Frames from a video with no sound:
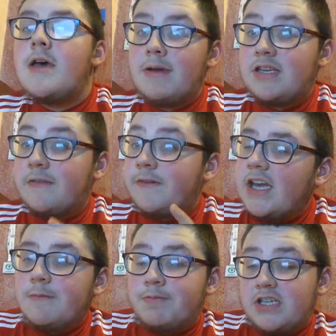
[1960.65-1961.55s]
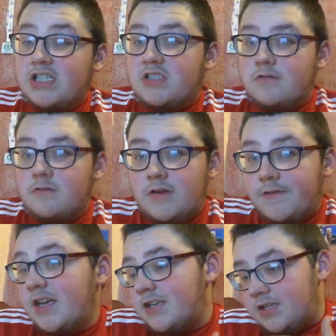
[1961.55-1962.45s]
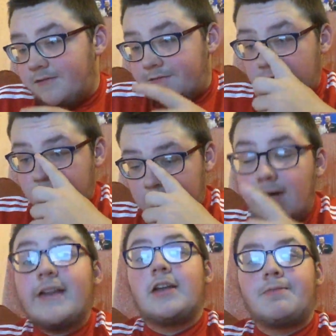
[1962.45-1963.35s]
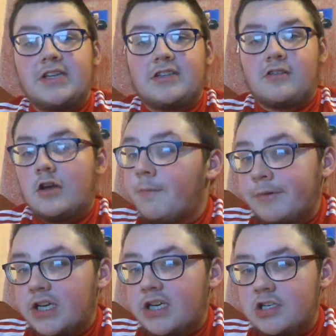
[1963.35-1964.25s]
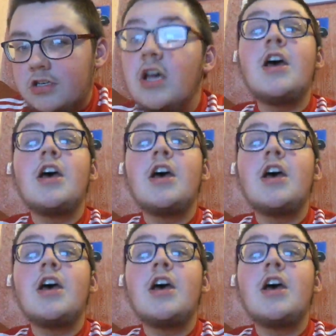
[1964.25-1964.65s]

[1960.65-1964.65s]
basically, if you get the prediction, if you correctly predict the score prediction,